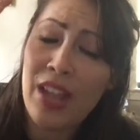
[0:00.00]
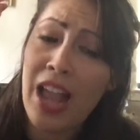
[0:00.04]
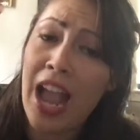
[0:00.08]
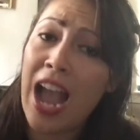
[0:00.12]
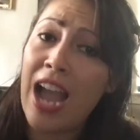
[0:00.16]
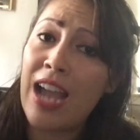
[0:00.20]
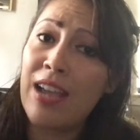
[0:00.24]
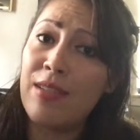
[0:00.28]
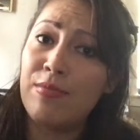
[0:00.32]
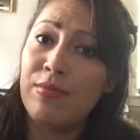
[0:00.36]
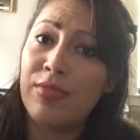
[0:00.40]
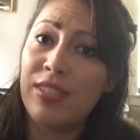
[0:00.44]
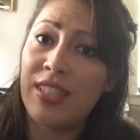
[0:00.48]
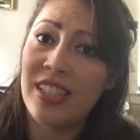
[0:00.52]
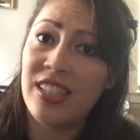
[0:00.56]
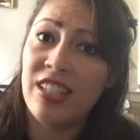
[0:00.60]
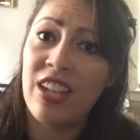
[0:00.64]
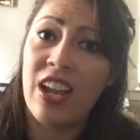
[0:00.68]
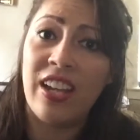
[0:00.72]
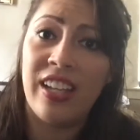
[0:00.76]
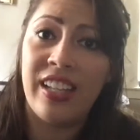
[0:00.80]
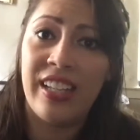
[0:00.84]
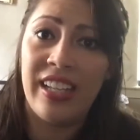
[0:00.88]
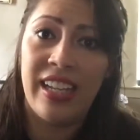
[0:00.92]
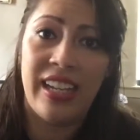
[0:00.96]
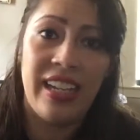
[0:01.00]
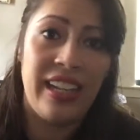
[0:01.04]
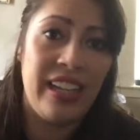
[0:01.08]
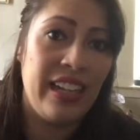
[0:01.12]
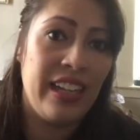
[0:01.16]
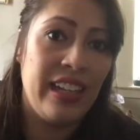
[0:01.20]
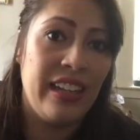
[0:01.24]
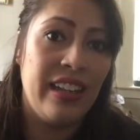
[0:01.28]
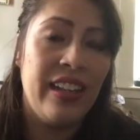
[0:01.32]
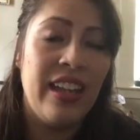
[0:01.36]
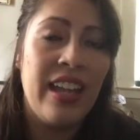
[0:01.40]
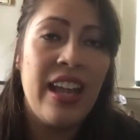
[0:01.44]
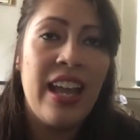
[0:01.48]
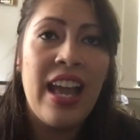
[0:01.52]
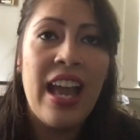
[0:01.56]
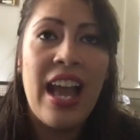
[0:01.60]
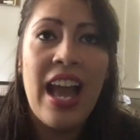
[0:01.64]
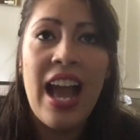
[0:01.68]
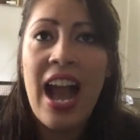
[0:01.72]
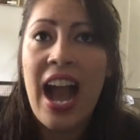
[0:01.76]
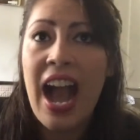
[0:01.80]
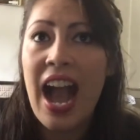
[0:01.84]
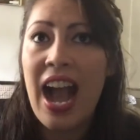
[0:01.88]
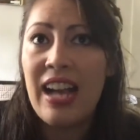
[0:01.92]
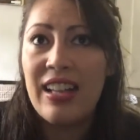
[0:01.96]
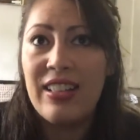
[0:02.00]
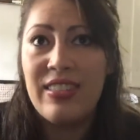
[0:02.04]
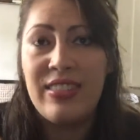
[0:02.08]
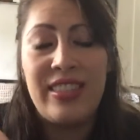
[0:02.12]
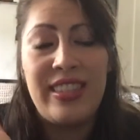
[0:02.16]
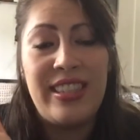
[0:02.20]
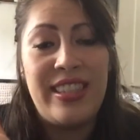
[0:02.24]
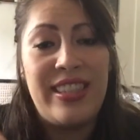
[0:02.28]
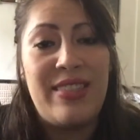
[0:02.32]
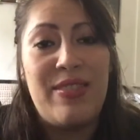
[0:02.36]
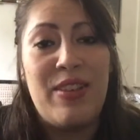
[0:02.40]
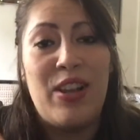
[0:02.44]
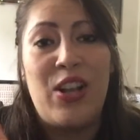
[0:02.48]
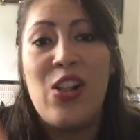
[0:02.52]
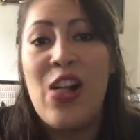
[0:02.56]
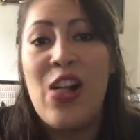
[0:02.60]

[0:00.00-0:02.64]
I'm studying, and the